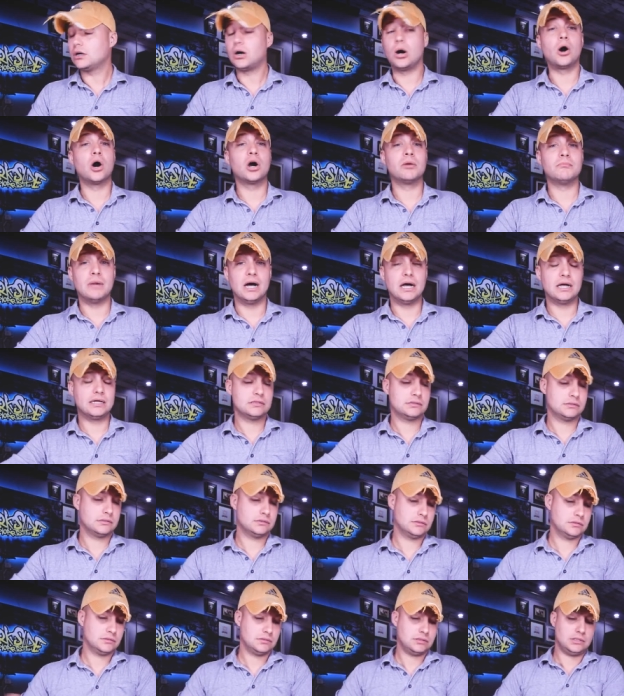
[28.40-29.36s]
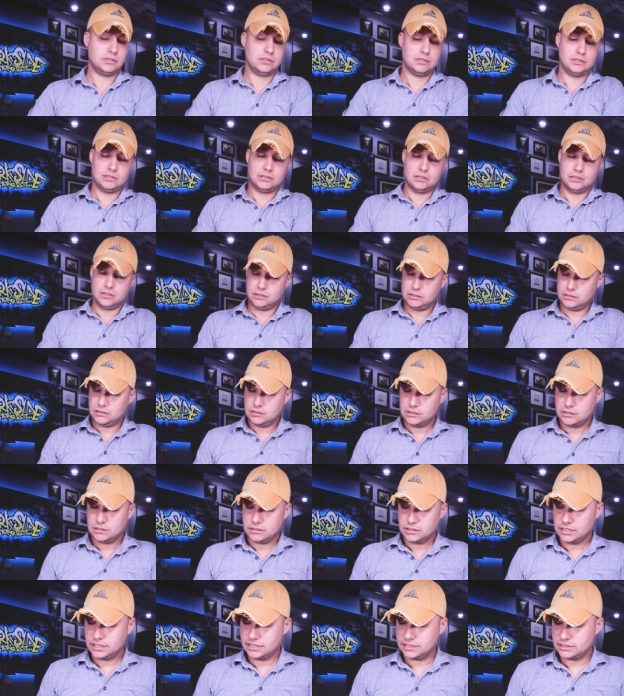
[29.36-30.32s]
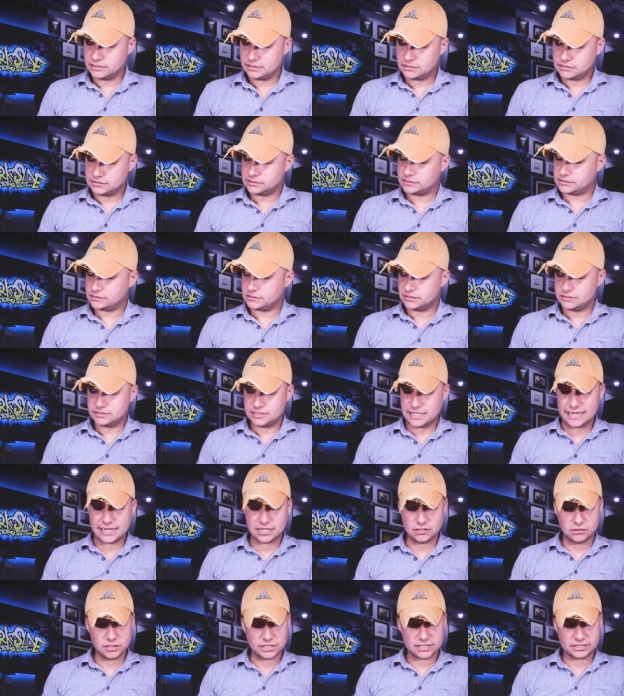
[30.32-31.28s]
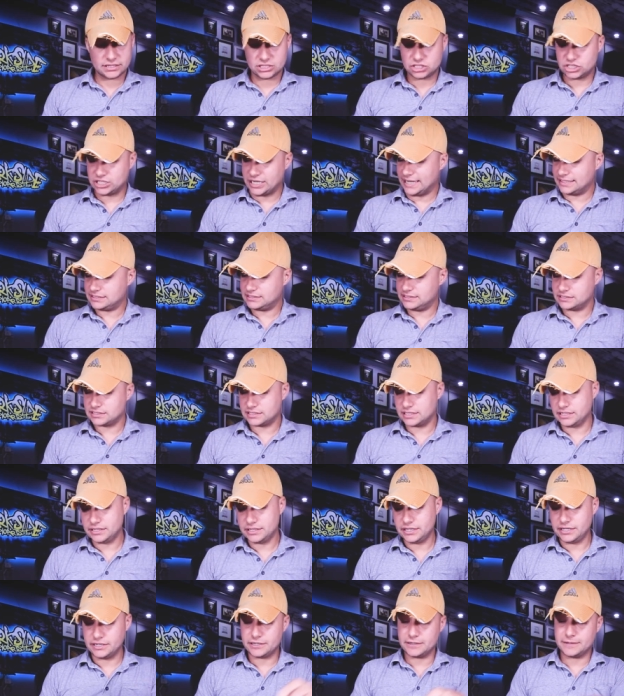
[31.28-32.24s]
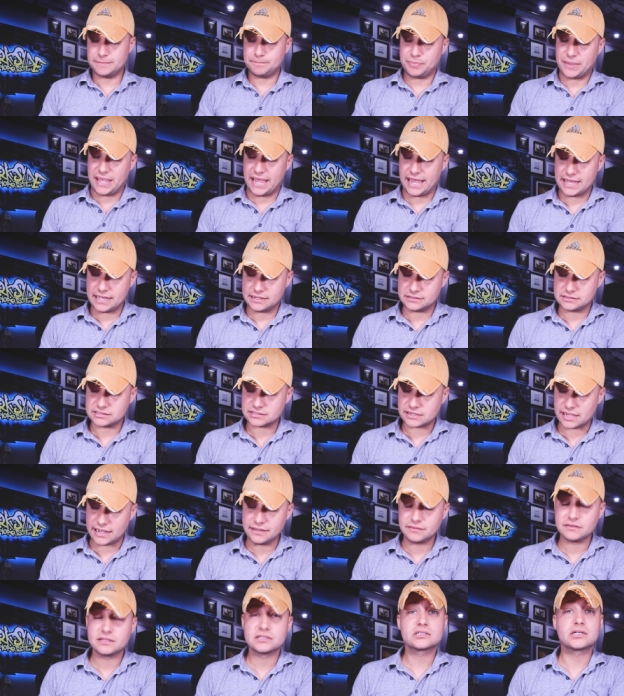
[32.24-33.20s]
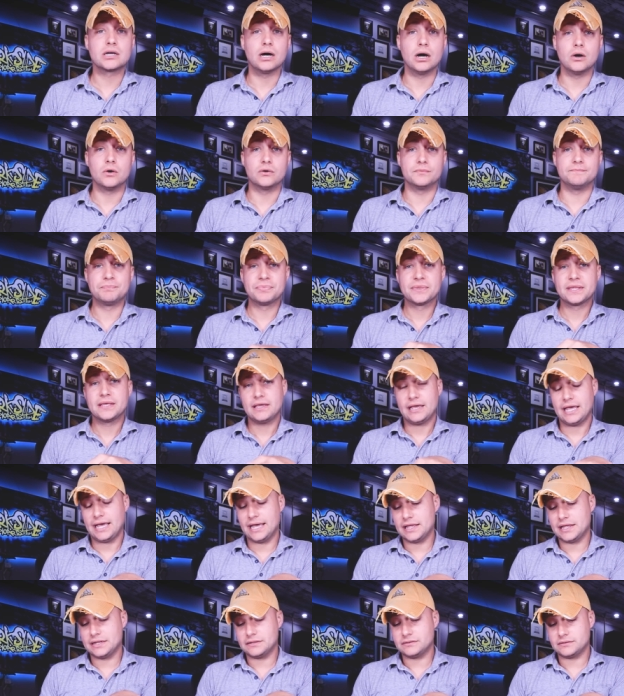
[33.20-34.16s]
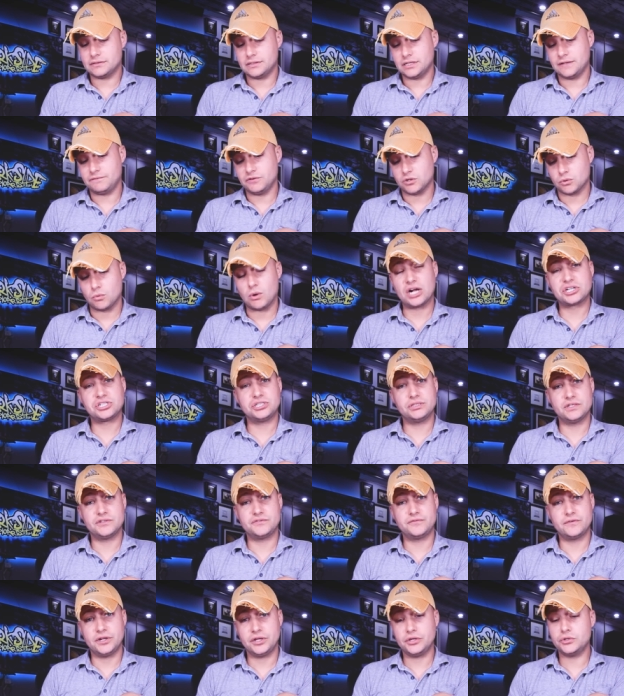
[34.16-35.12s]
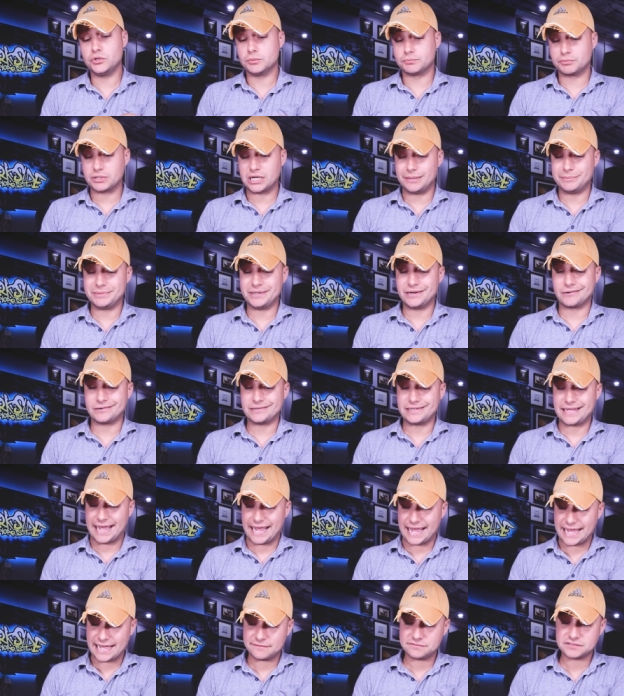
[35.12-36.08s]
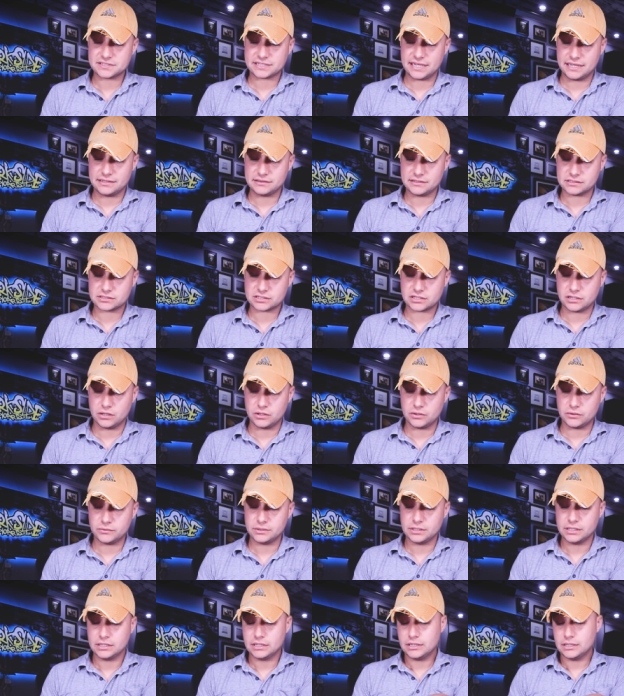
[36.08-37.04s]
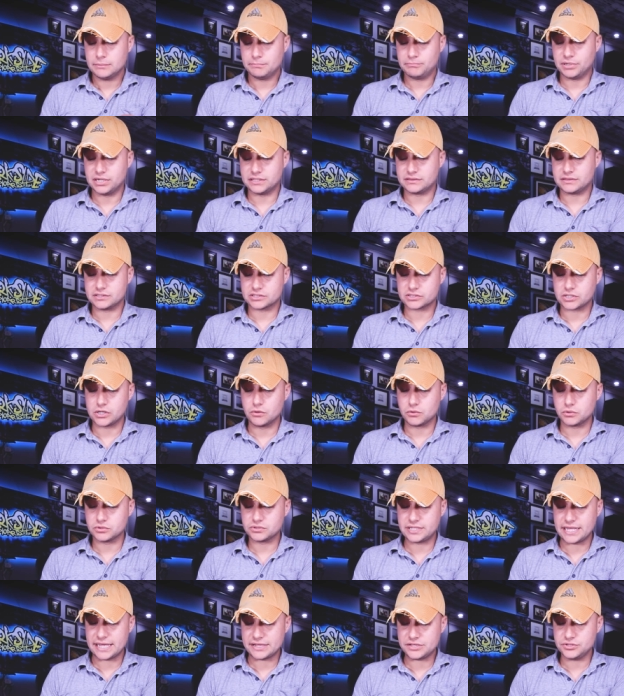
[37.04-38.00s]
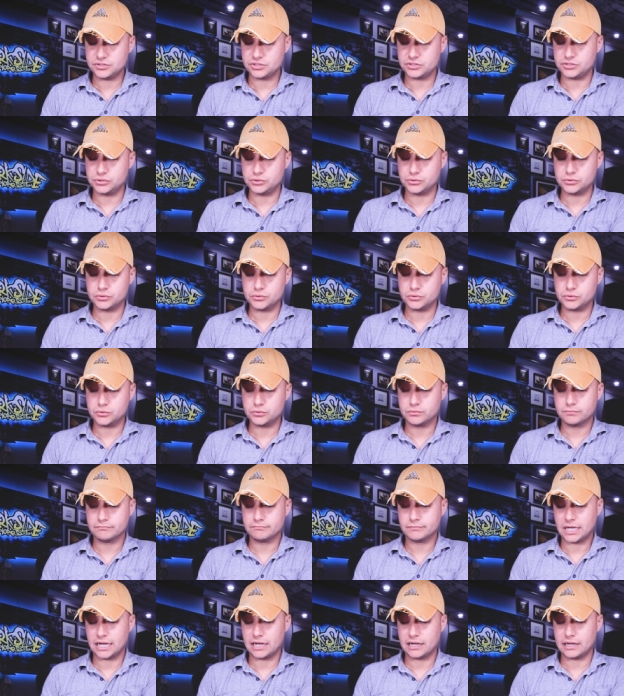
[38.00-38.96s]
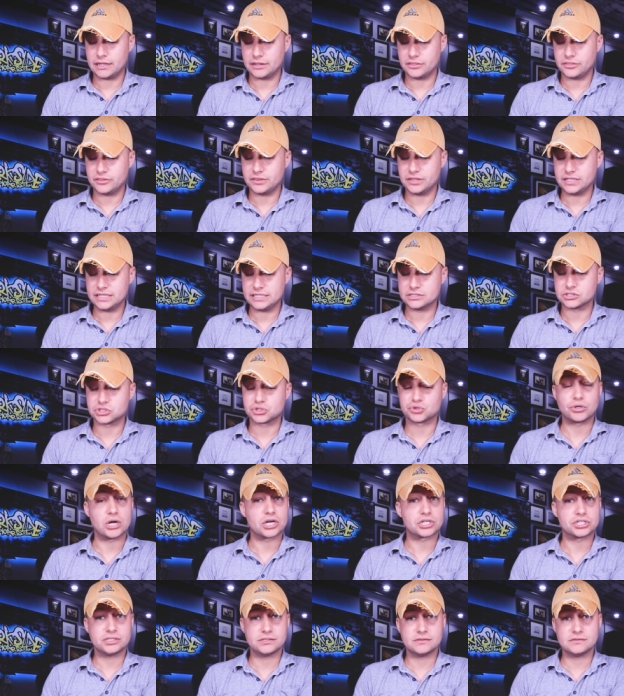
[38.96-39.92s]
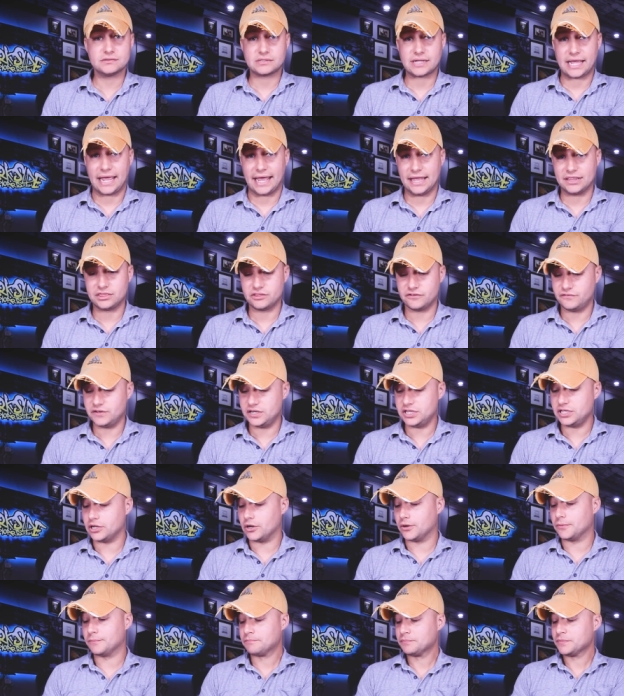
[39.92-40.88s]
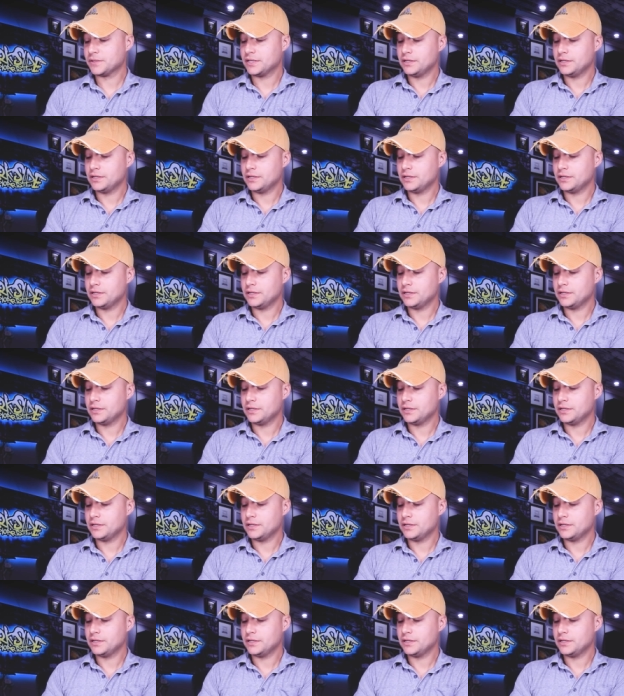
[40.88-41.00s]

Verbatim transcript: Arrma is take a look at the chassis skin here and scan this code. And if you're watching this video, you probably already have scanned this code, but this code will take you to uh, the instructions and the video.